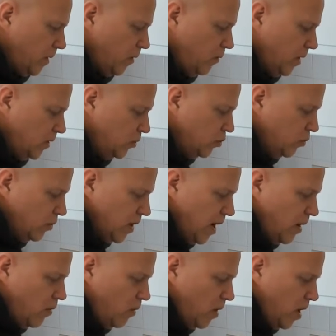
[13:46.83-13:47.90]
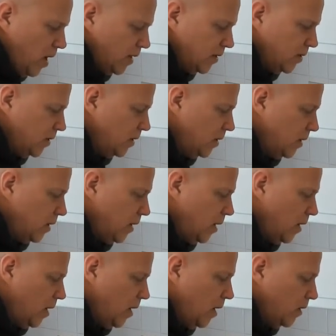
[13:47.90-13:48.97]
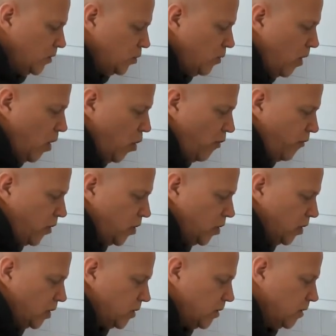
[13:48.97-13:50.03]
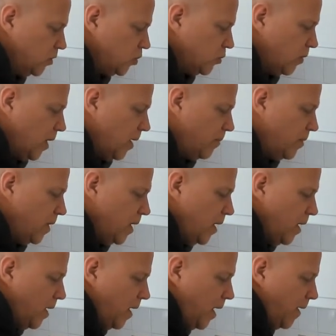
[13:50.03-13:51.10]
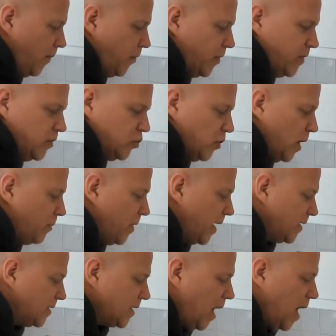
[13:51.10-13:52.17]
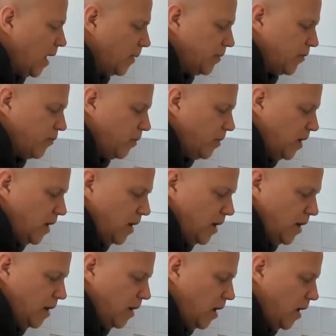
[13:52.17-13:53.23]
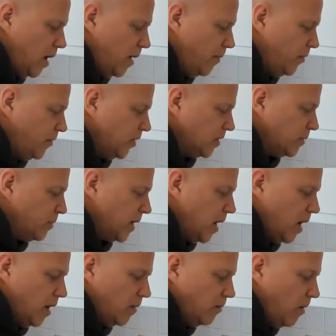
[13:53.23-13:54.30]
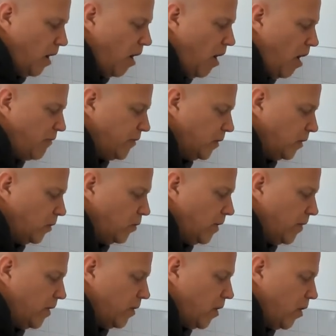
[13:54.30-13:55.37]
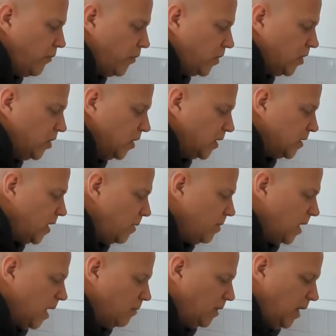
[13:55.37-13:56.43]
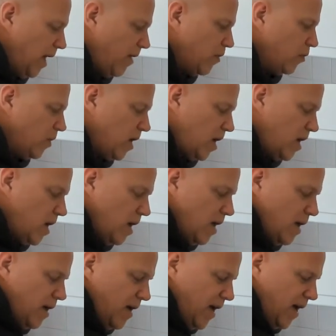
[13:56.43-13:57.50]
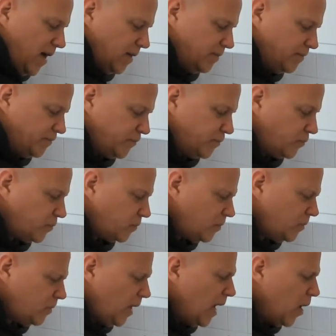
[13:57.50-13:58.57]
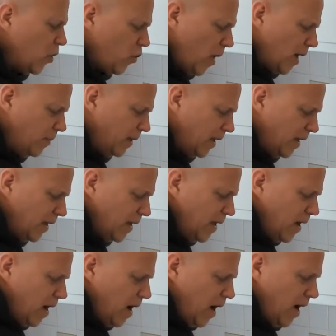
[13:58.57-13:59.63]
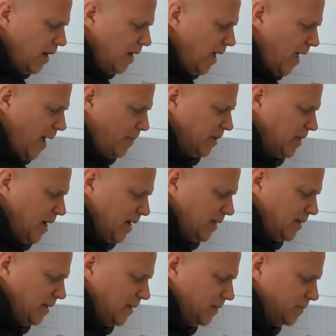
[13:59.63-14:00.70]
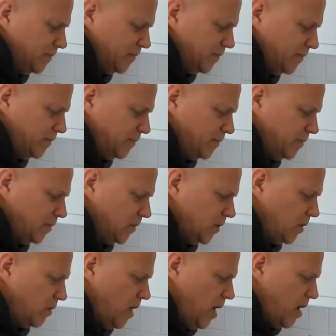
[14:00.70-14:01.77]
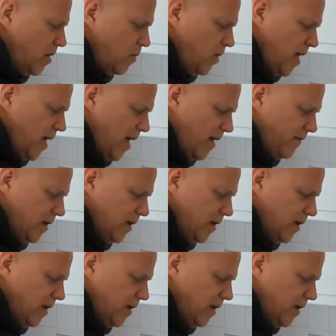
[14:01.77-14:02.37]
We do not want to overcook the shrimp. Shrimp, like scallops for me, just become awful when they're overcooked. They become leathery and incredibly unappetizing. So there we have